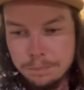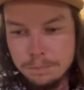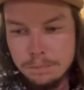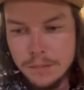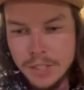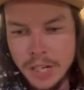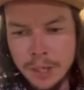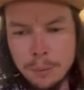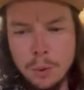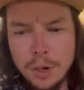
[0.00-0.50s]

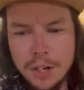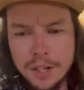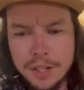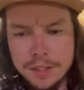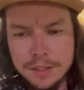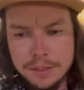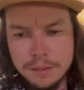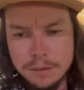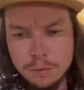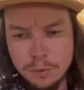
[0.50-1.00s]
And
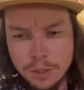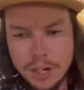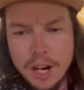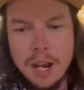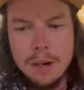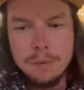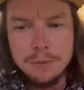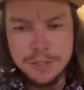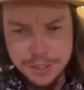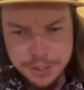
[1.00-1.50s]
what
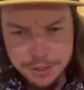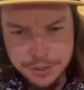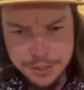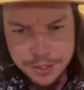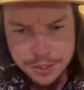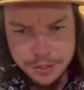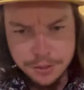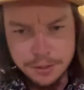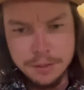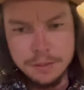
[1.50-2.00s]
I was used
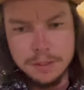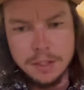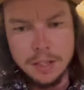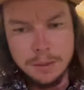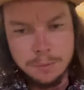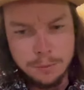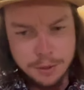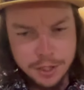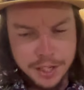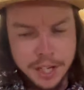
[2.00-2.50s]
to
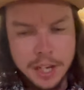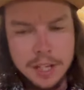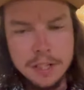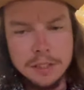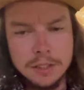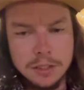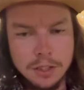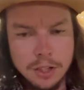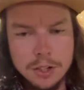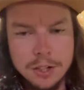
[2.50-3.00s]
and what
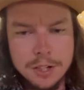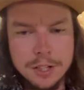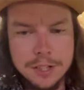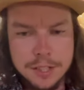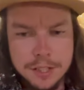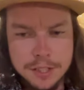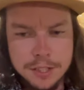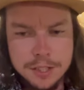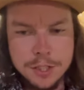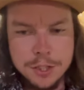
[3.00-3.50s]
Caden learned
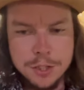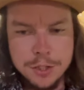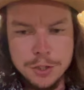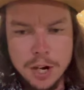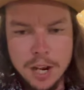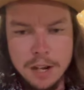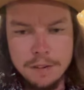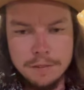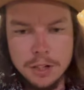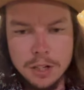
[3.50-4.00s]
to
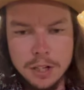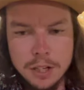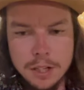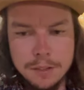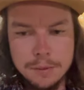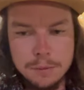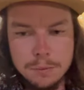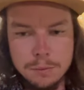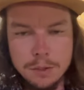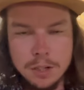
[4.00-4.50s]
drive
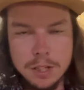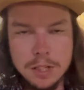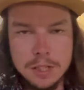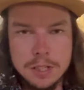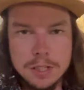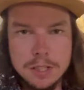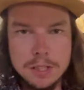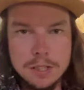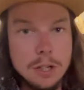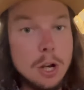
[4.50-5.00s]
on
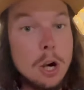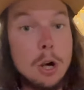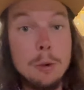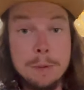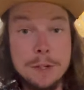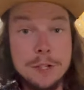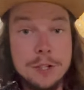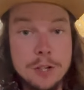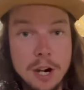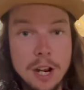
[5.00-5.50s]
was
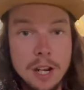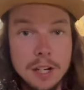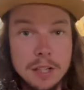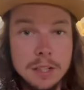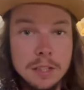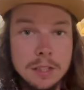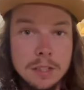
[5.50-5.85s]
open track.